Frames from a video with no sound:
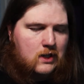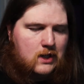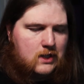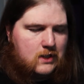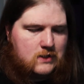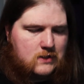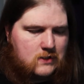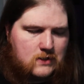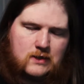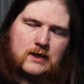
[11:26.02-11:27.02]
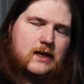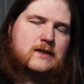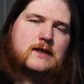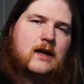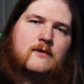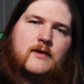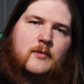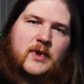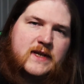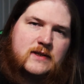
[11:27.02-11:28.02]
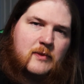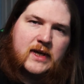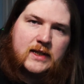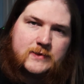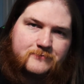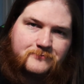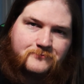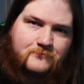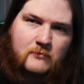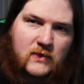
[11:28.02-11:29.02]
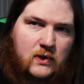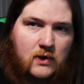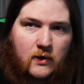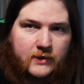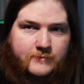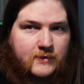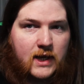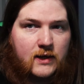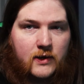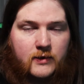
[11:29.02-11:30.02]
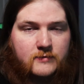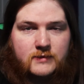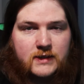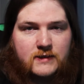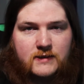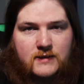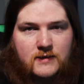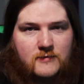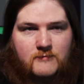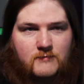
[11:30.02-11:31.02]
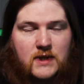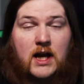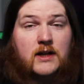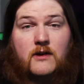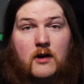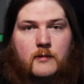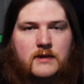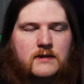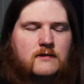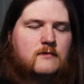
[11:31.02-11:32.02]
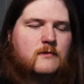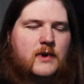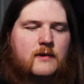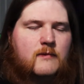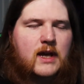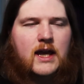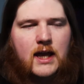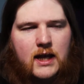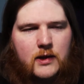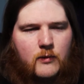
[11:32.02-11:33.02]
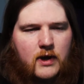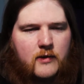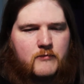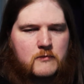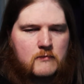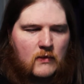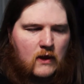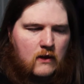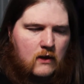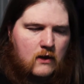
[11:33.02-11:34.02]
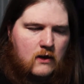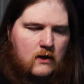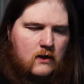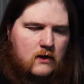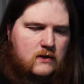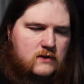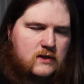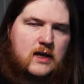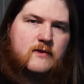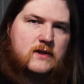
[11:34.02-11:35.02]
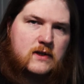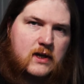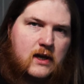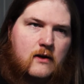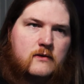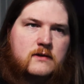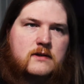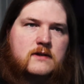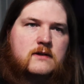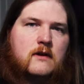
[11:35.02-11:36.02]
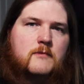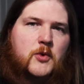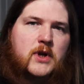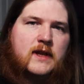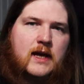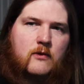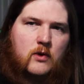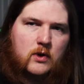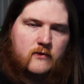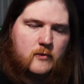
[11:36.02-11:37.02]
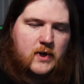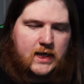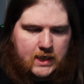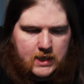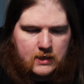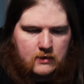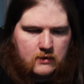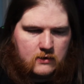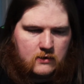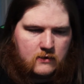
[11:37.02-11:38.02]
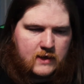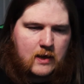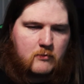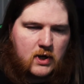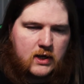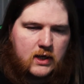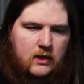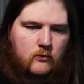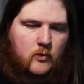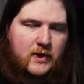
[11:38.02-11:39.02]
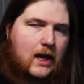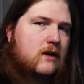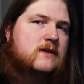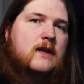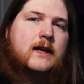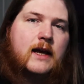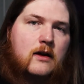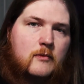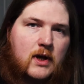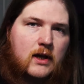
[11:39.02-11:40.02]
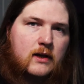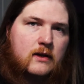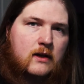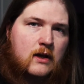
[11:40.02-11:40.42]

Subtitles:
And that's not a fun place to be in. You know it, I know it. It's hot garbage. But anyway, savings account to start putting that rollover money in. That money will be out of sight, out of mind.